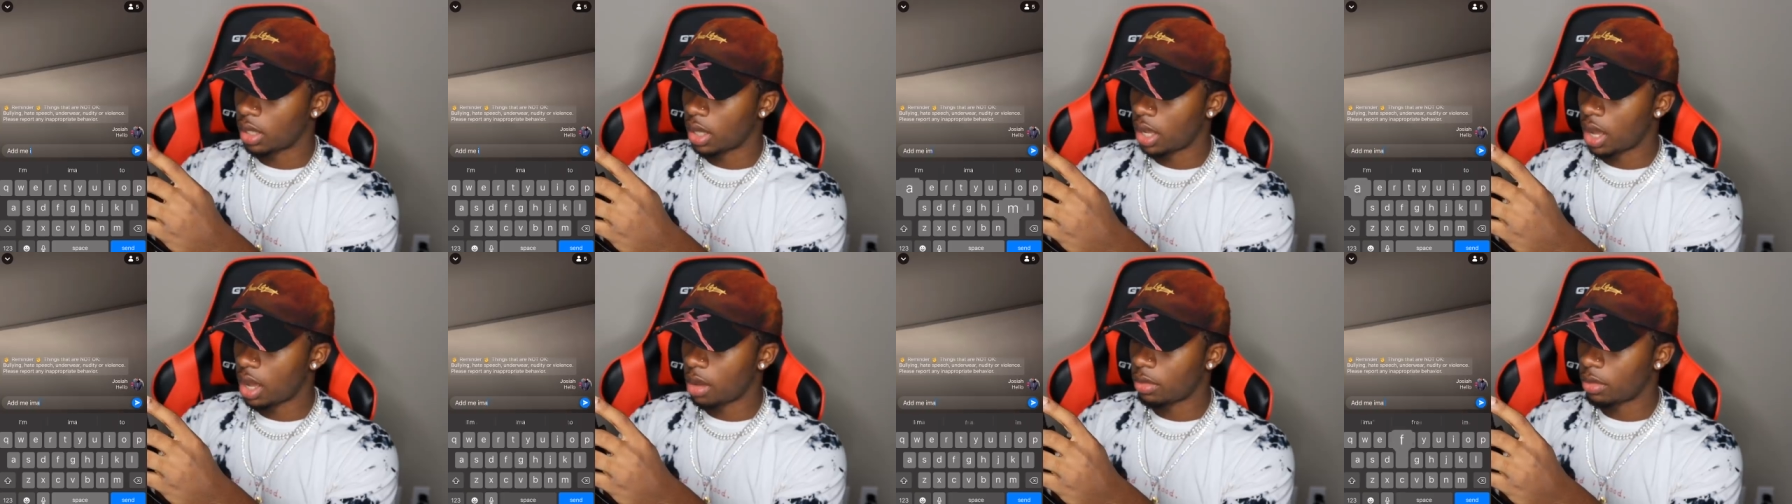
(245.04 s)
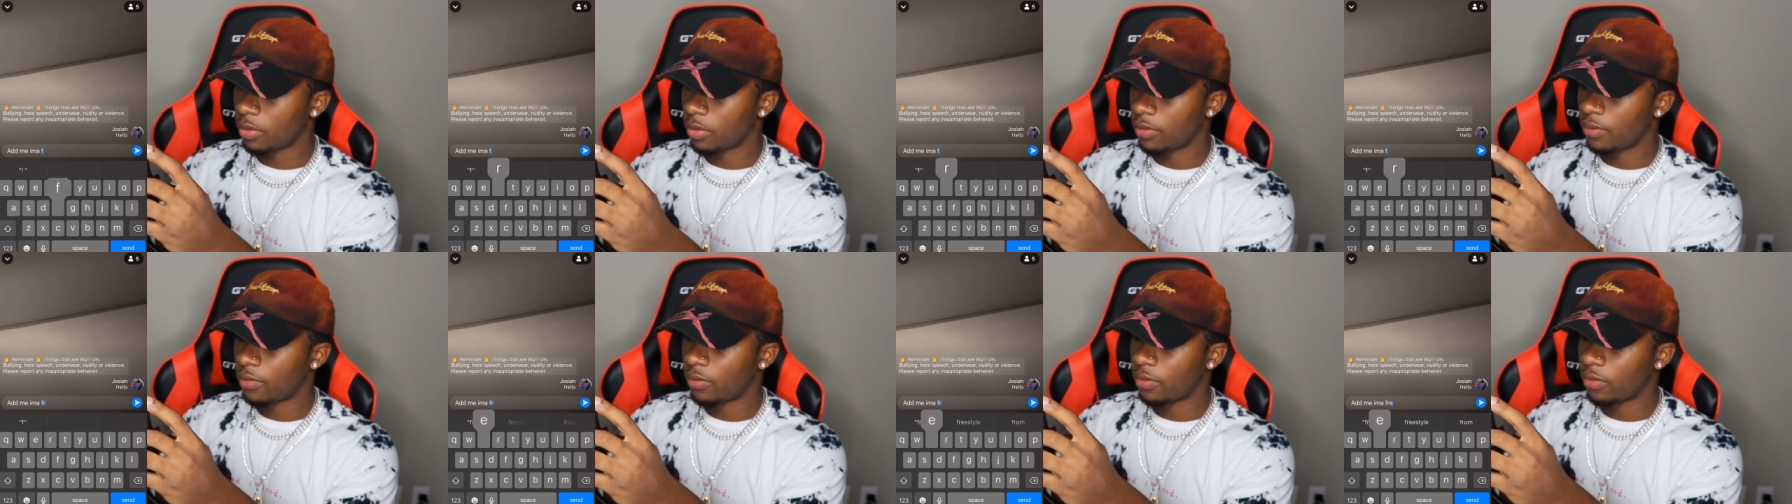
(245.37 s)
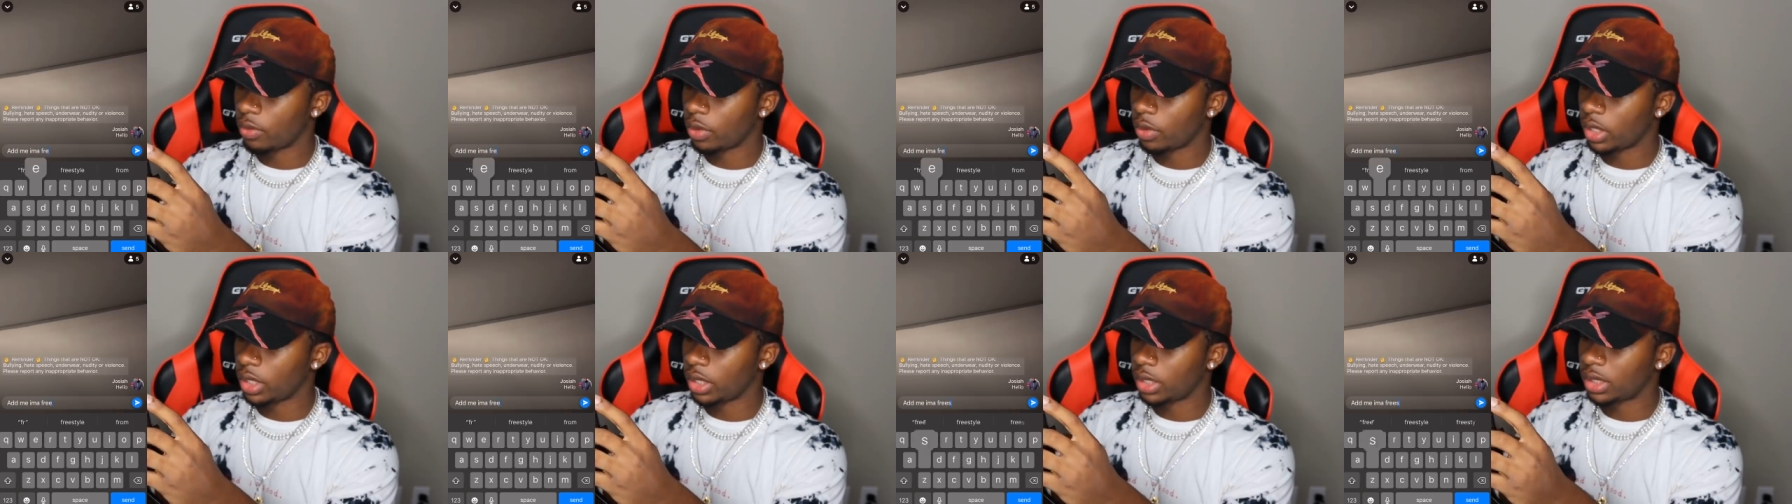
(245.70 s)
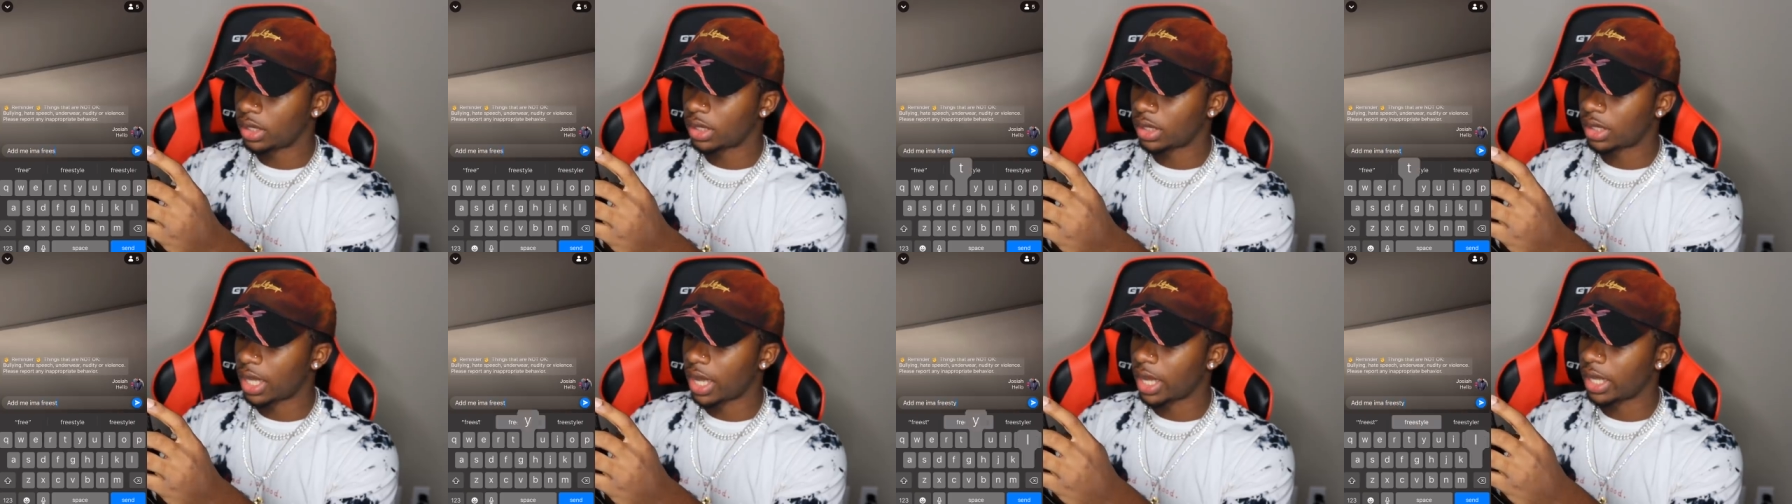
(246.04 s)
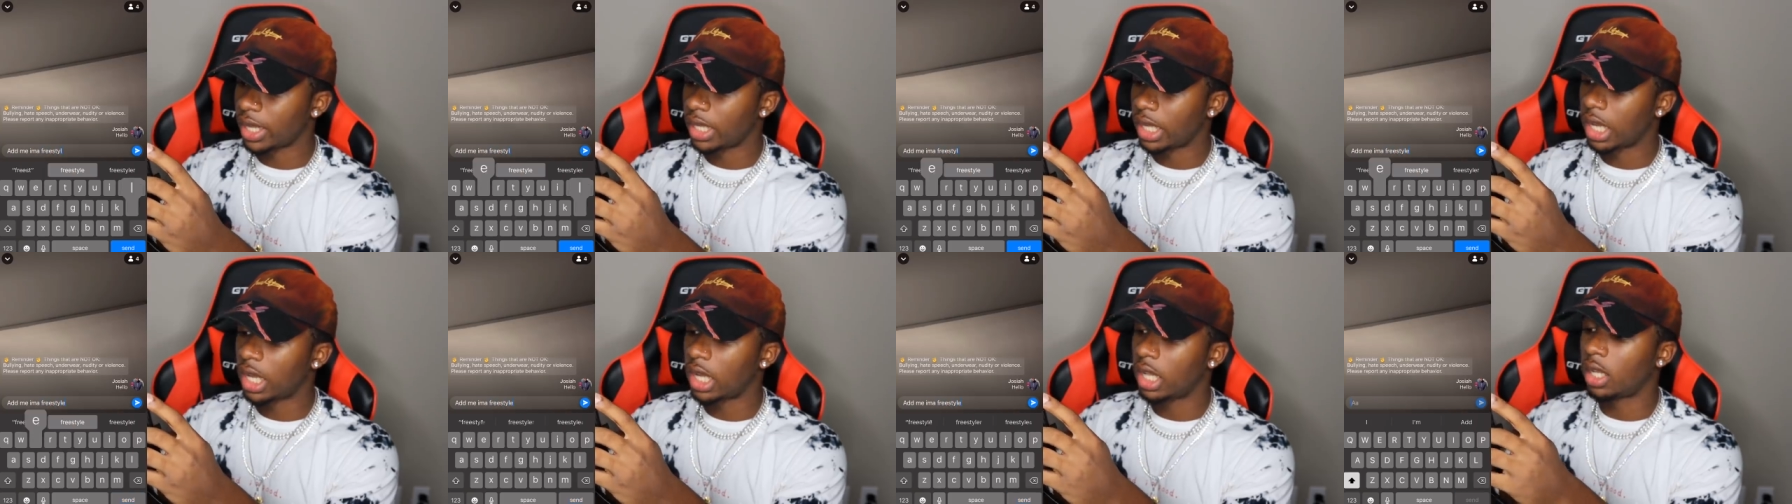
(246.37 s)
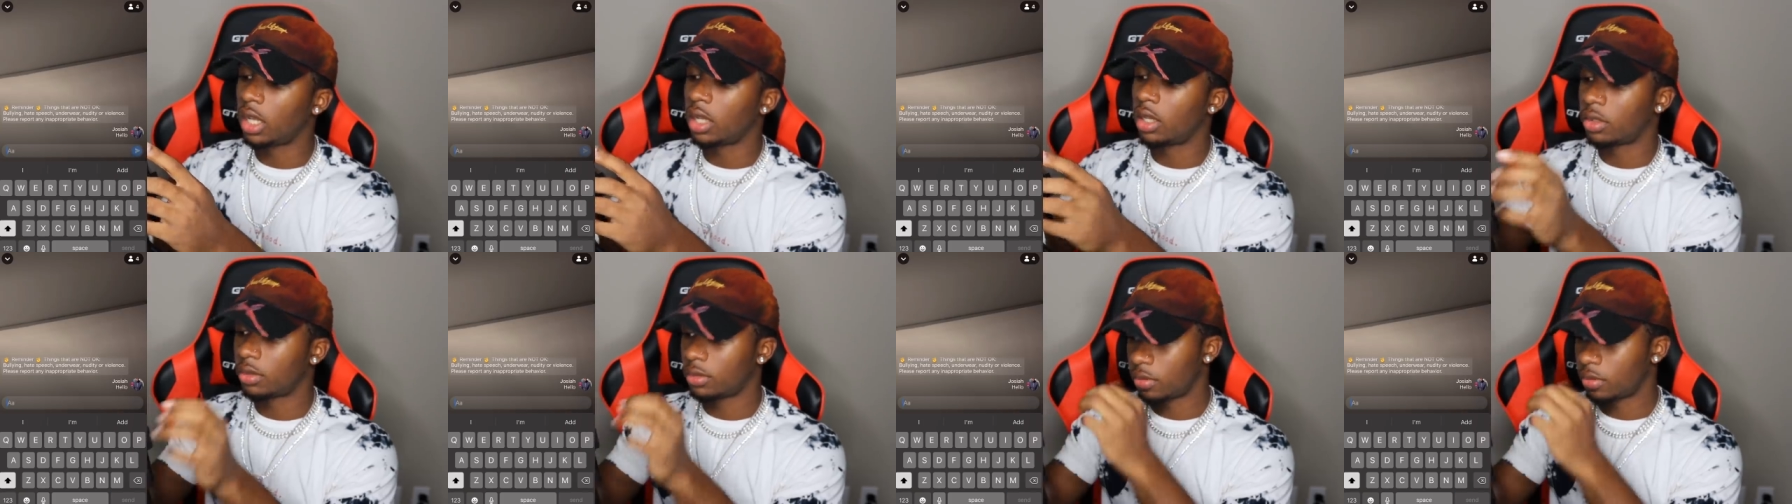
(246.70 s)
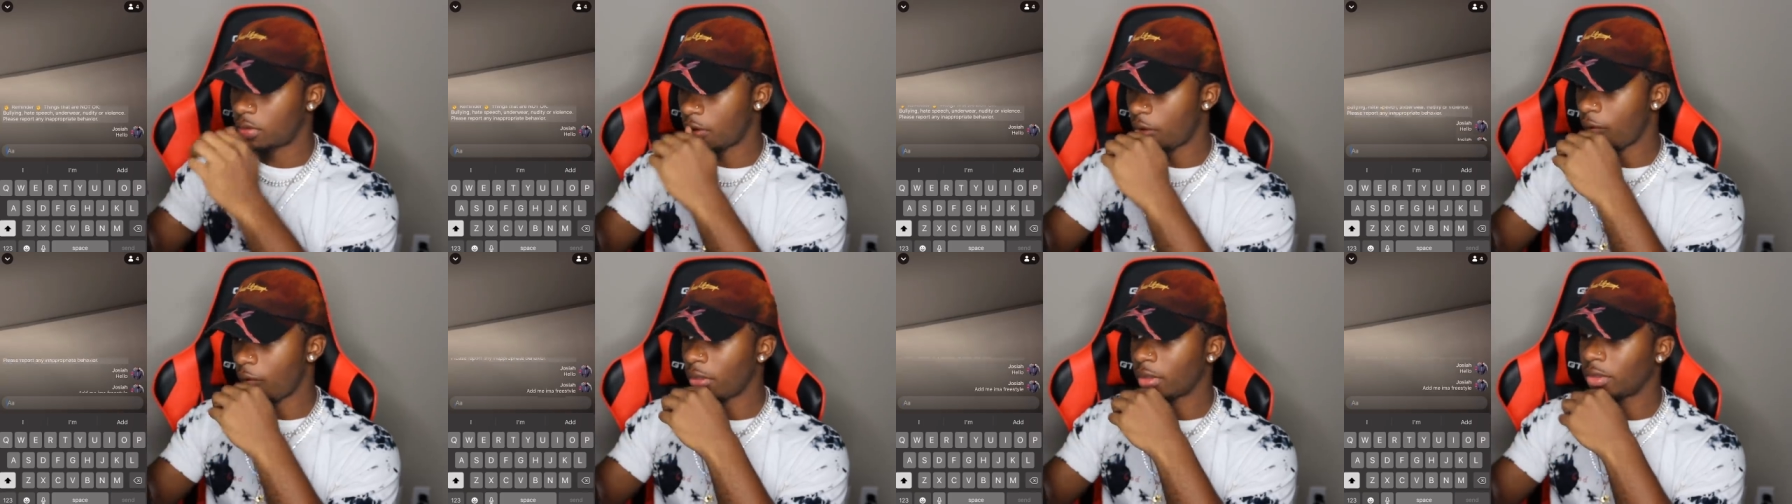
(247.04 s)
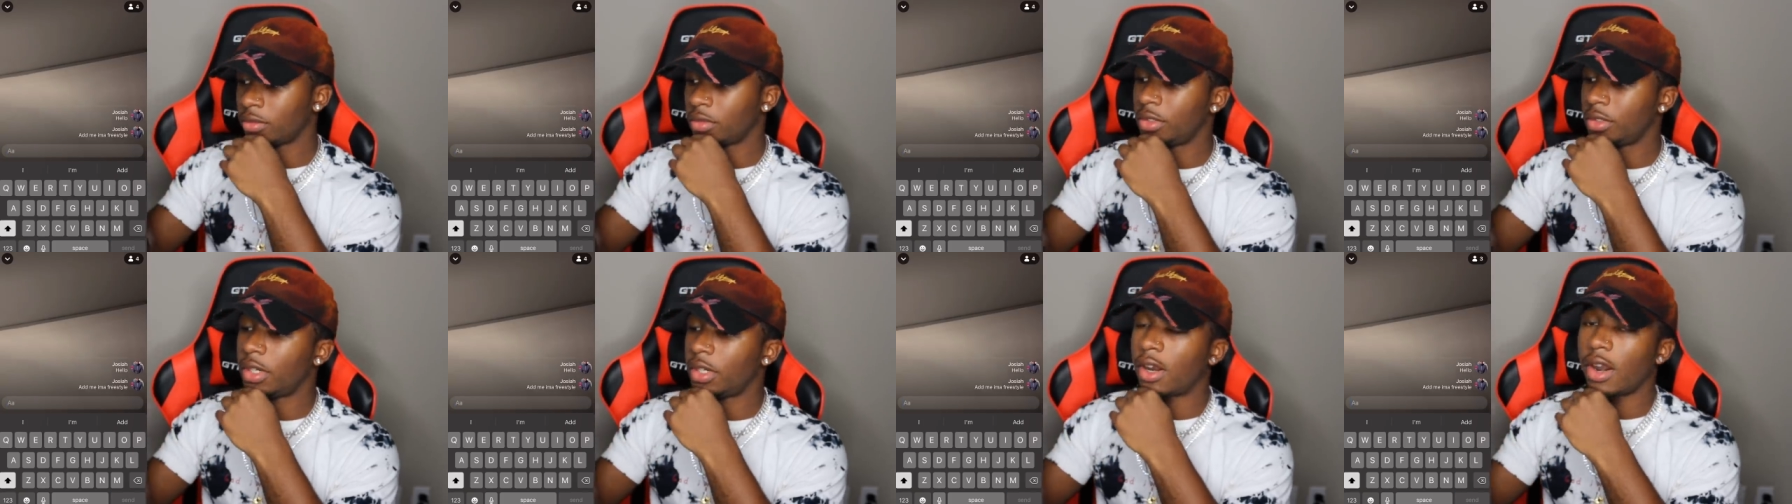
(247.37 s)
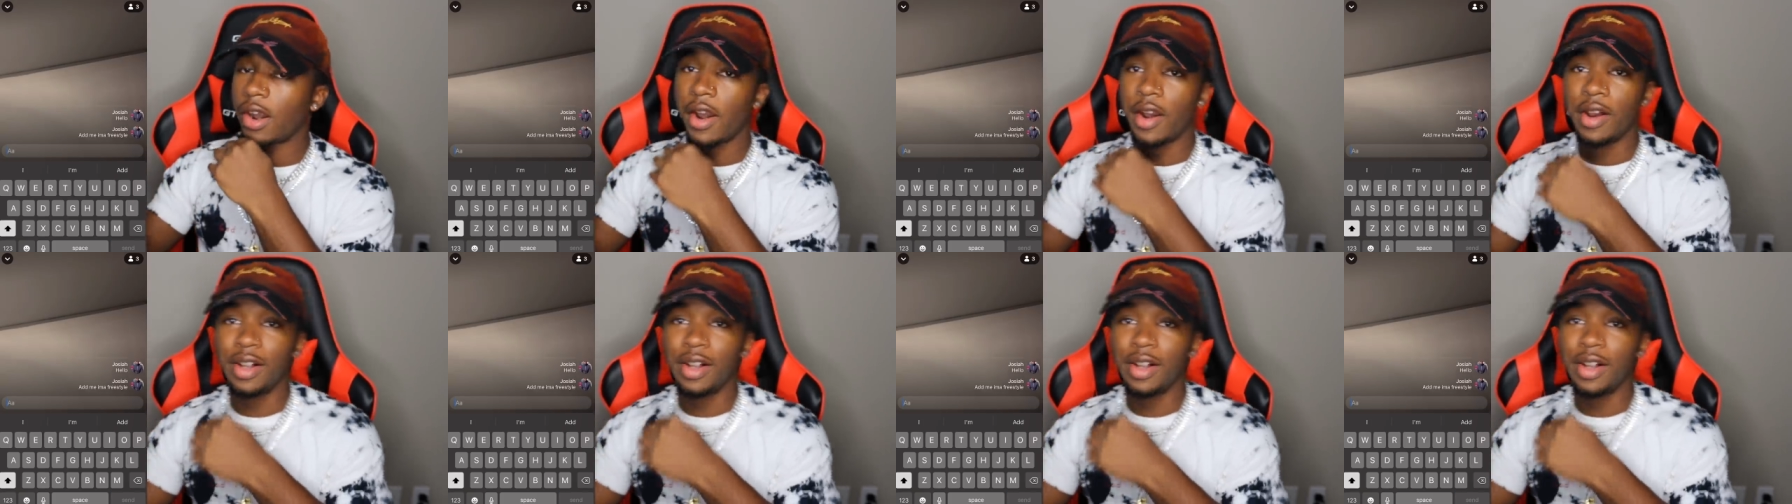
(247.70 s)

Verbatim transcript: I'm a freestyle. Uh, I'm